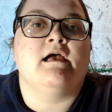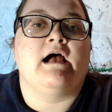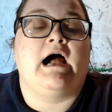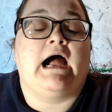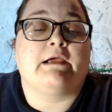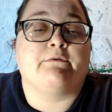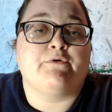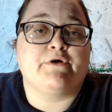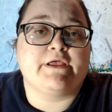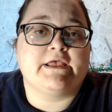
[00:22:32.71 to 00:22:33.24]

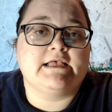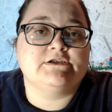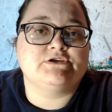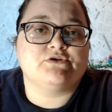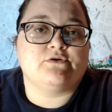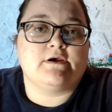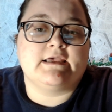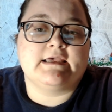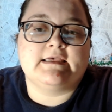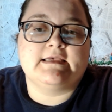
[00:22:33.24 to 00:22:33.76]
I really
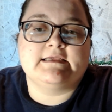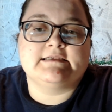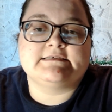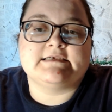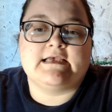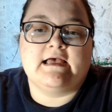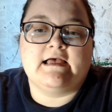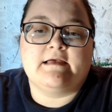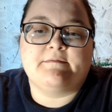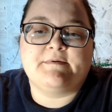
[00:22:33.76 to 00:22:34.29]
enjoy it.
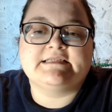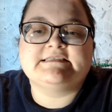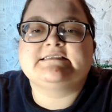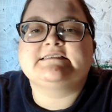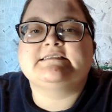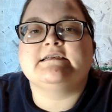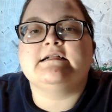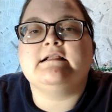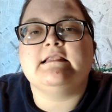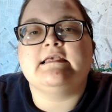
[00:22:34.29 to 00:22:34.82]
It
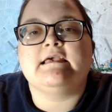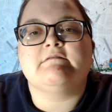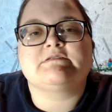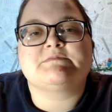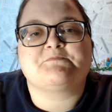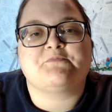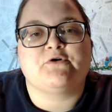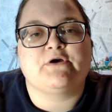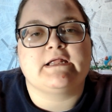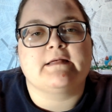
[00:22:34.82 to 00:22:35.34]
still leaves
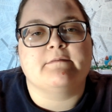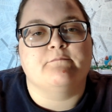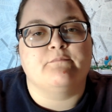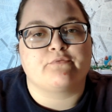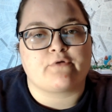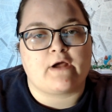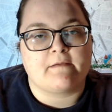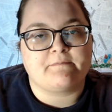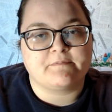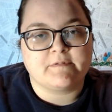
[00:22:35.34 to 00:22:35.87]
pretty
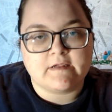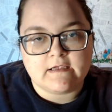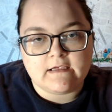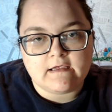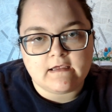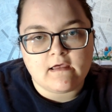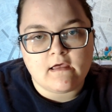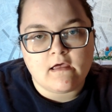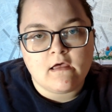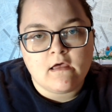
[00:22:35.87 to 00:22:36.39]

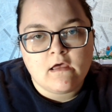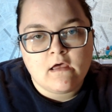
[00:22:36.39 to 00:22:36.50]
abruptly